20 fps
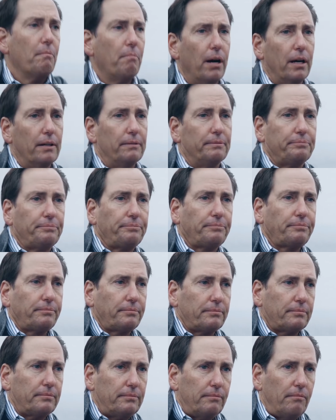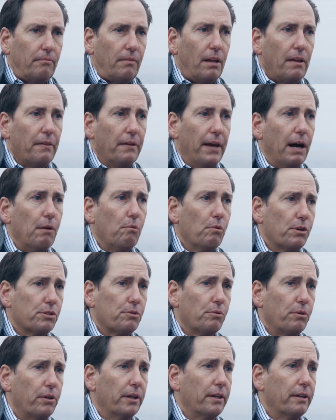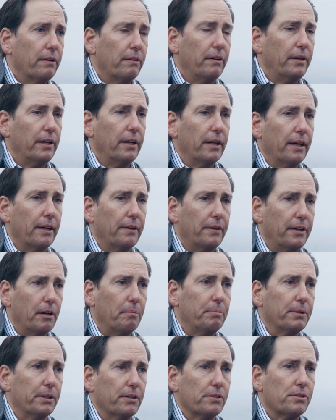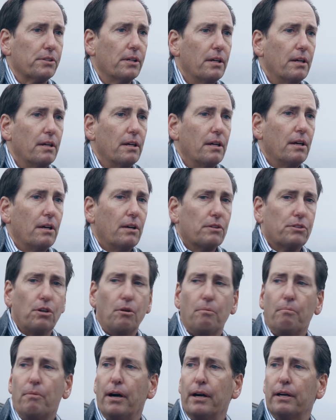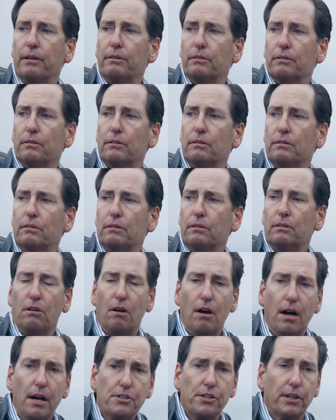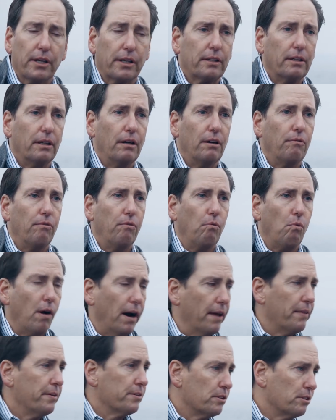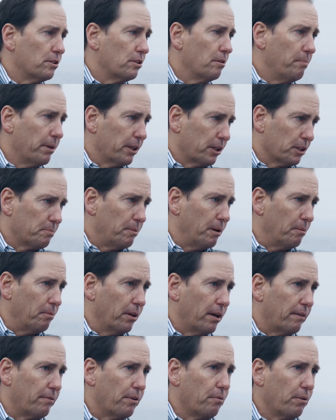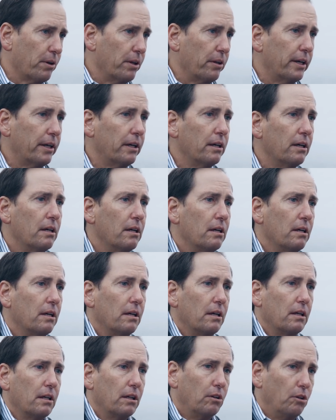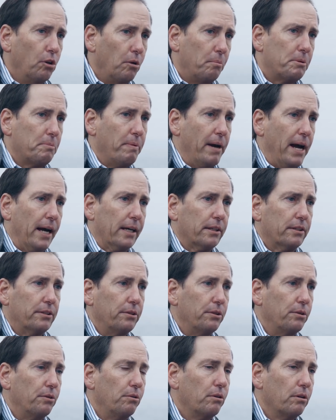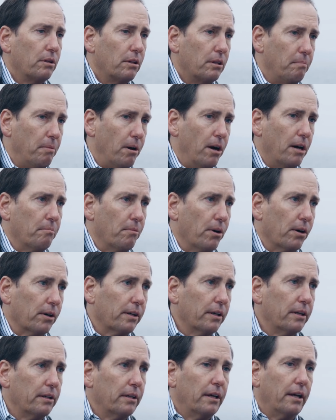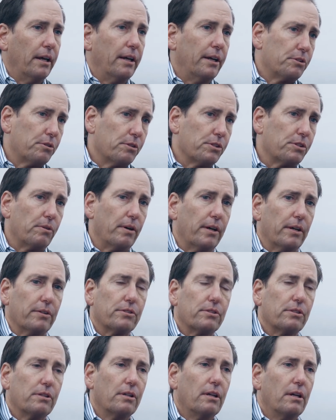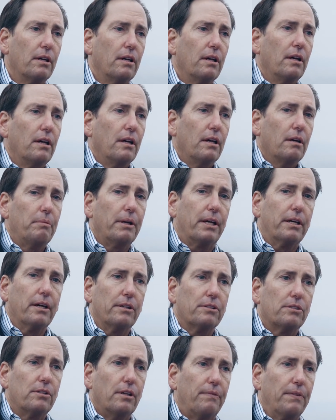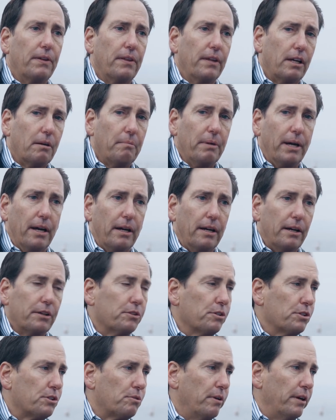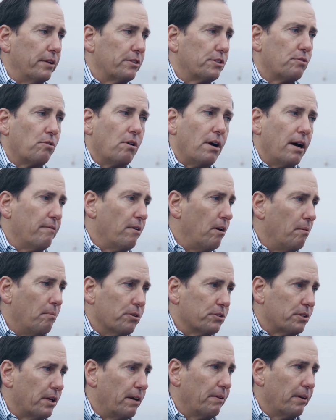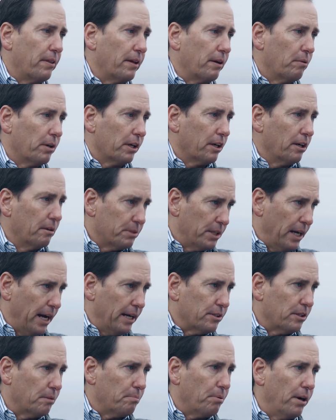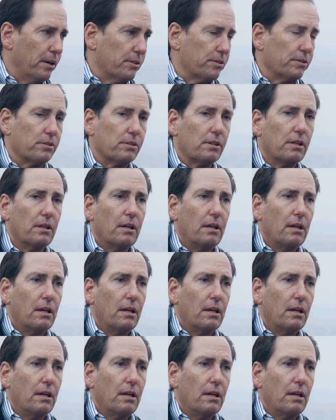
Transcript: But that was really the, uh, the impetus. So my logic of why this is the biggest bubble ever really loops back to the bond market and interest rates. Because if you think about it, interest rates drive almost everything when it comes to asset prices.